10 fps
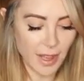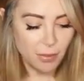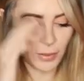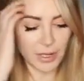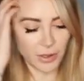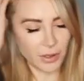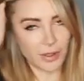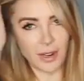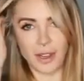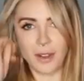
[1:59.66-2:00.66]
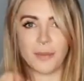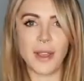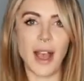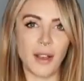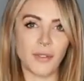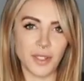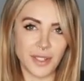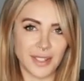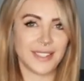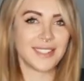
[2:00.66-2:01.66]
that we don't have
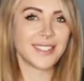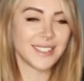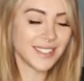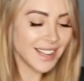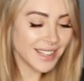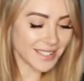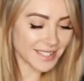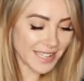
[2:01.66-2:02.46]
this these